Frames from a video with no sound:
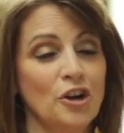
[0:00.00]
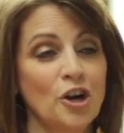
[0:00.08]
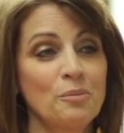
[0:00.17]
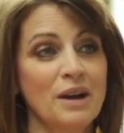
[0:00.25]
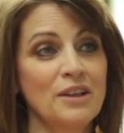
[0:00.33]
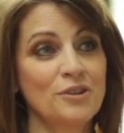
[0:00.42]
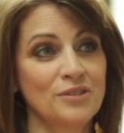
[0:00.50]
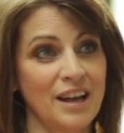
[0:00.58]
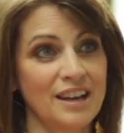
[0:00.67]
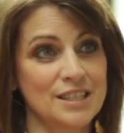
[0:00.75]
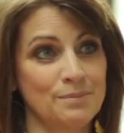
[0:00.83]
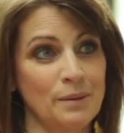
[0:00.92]
Her
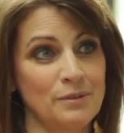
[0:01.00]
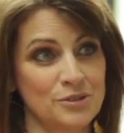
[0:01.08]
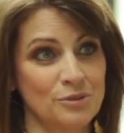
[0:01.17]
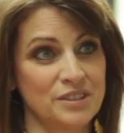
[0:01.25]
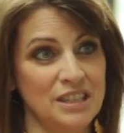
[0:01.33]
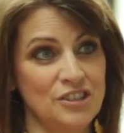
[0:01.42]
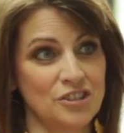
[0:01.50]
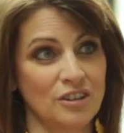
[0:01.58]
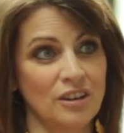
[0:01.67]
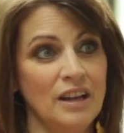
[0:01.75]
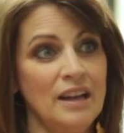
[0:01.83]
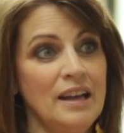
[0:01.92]
mother-in-law is a public school teacher,